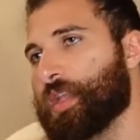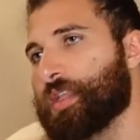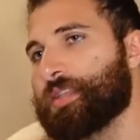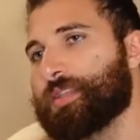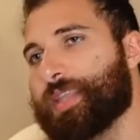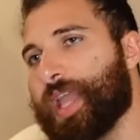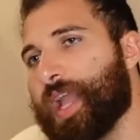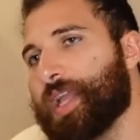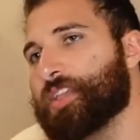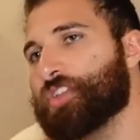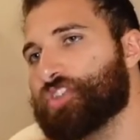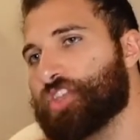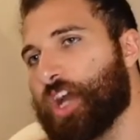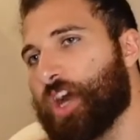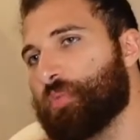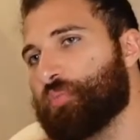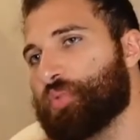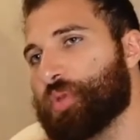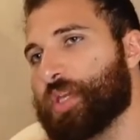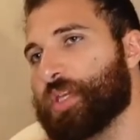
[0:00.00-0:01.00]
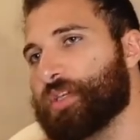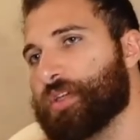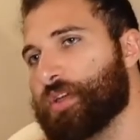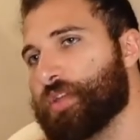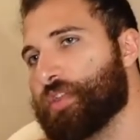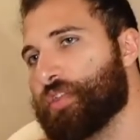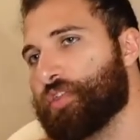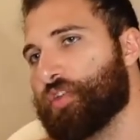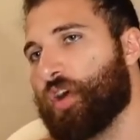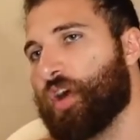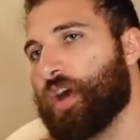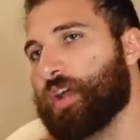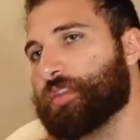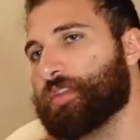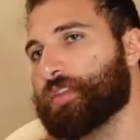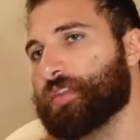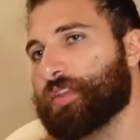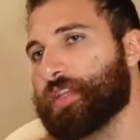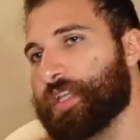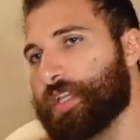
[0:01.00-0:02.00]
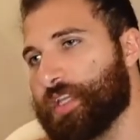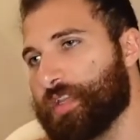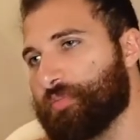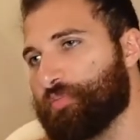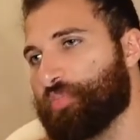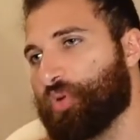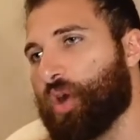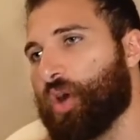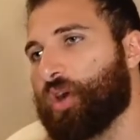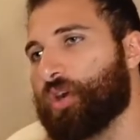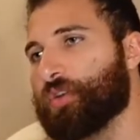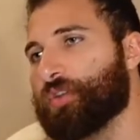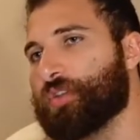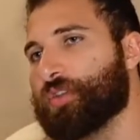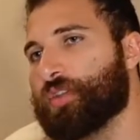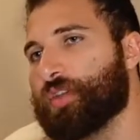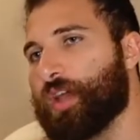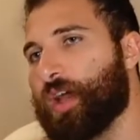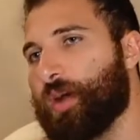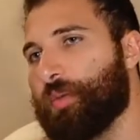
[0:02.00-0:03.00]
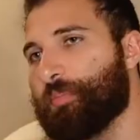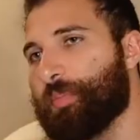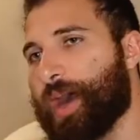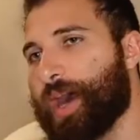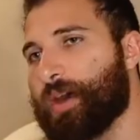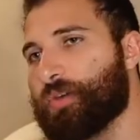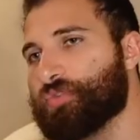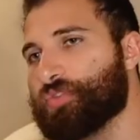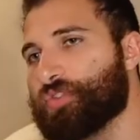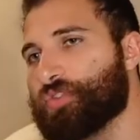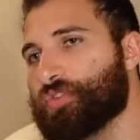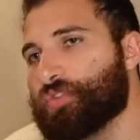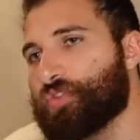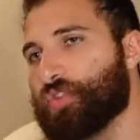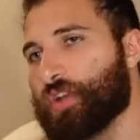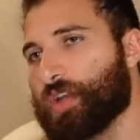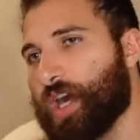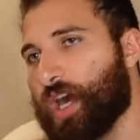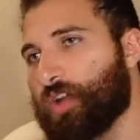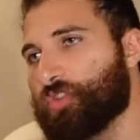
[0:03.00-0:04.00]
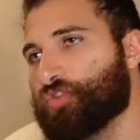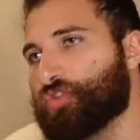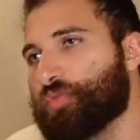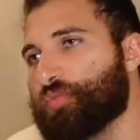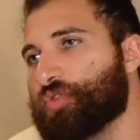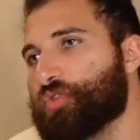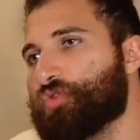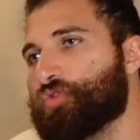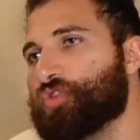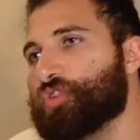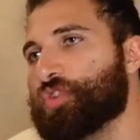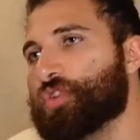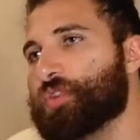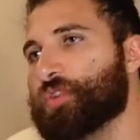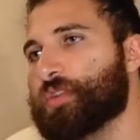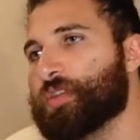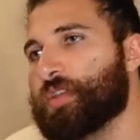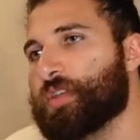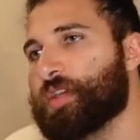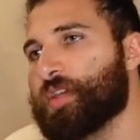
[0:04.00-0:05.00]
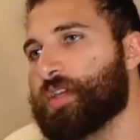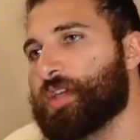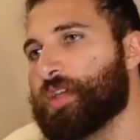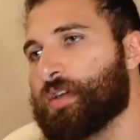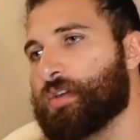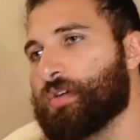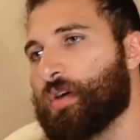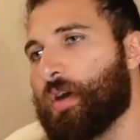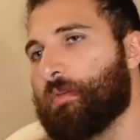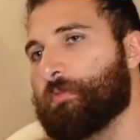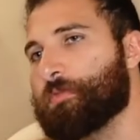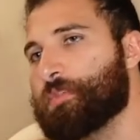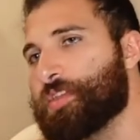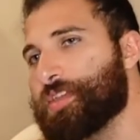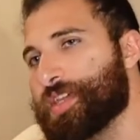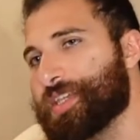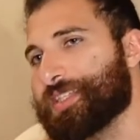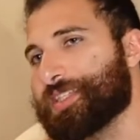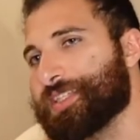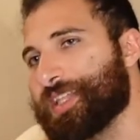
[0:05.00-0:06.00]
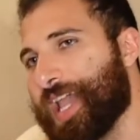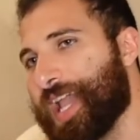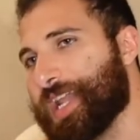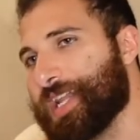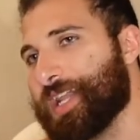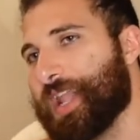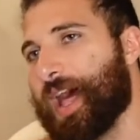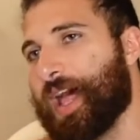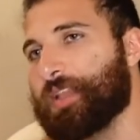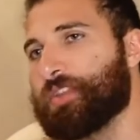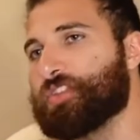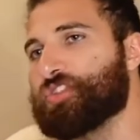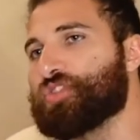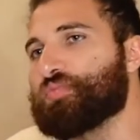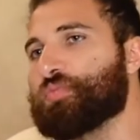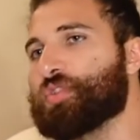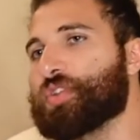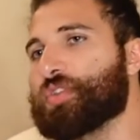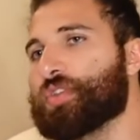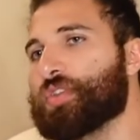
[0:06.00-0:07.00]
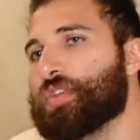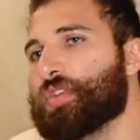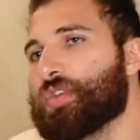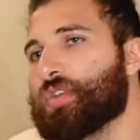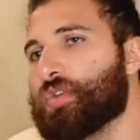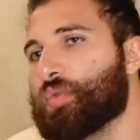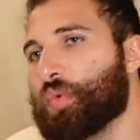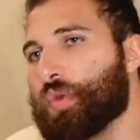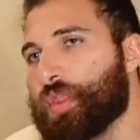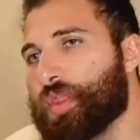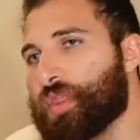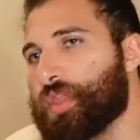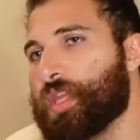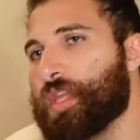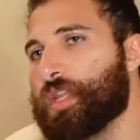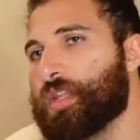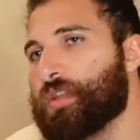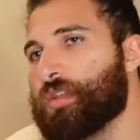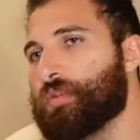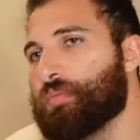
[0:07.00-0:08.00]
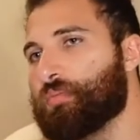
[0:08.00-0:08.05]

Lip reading: Deng Xiaoping thought, in part, amounts to the contribution of this acknowledgement within